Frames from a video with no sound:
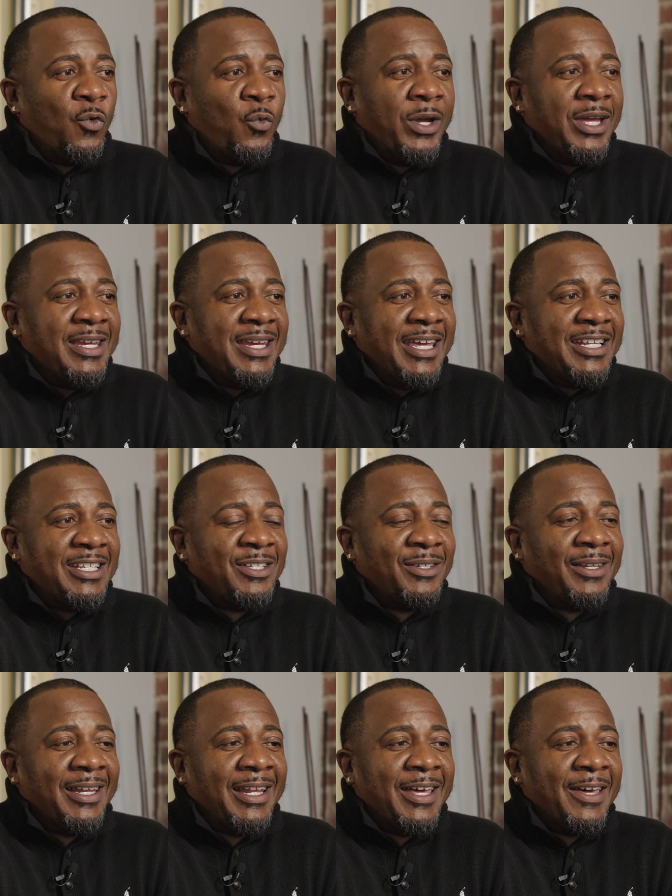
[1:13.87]
We need to
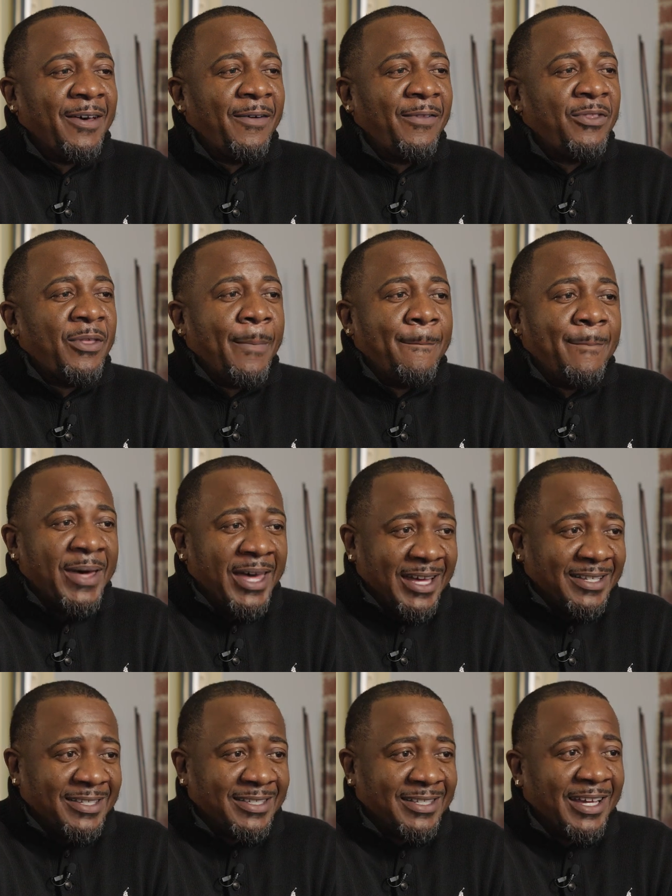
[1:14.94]
live the
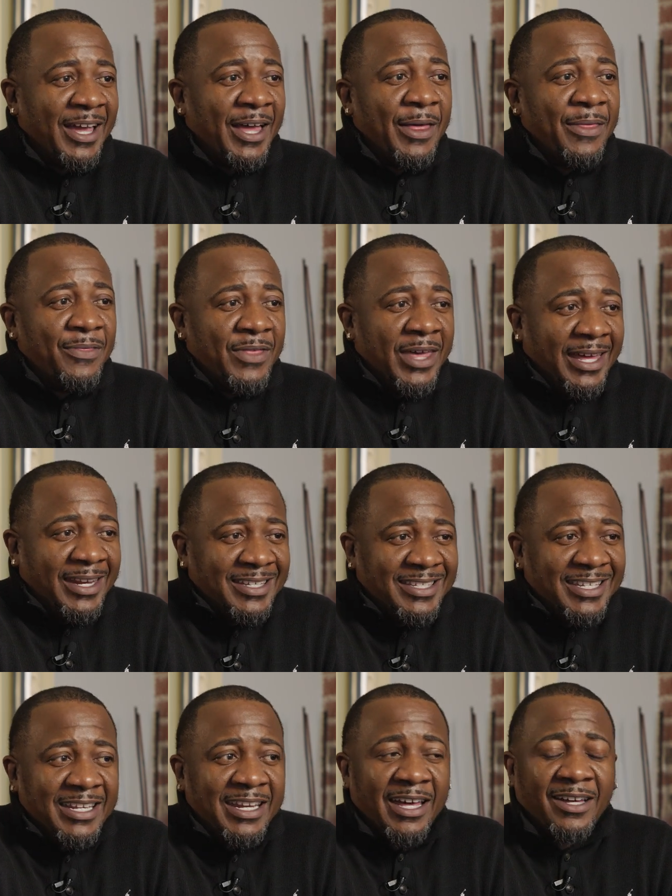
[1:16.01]
best that
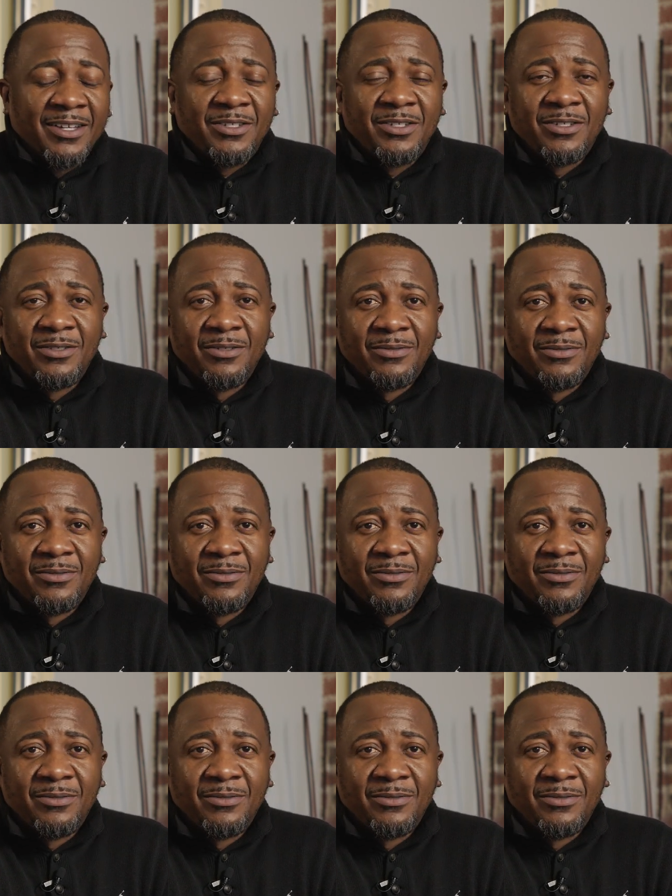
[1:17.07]
is in us.